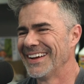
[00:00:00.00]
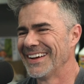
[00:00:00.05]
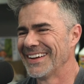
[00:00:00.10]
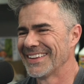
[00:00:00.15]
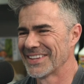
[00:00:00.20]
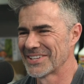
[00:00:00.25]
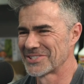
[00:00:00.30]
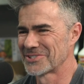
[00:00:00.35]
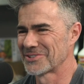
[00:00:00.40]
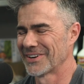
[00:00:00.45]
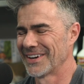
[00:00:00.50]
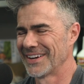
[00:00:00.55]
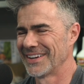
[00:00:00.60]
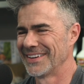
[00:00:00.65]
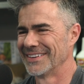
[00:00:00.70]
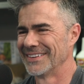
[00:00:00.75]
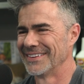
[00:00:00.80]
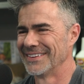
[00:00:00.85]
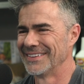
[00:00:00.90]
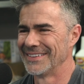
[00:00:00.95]
That's
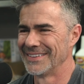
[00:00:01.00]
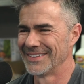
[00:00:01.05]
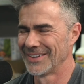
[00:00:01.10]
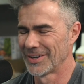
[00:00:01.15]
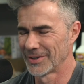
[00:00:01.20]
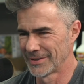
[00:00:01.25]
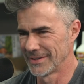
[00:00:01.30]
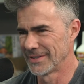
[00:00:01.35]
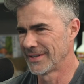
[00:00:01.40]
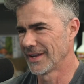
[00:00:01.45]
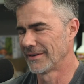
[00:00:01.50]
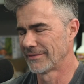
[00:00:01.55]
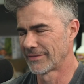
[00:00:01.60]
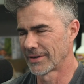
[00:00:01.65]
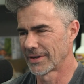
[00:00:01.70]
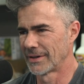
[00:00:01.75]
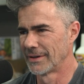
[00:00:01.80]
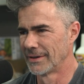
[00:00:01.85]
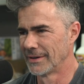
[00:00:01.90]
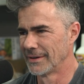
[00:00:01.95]
right. Or in
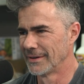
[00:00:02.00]
Denver.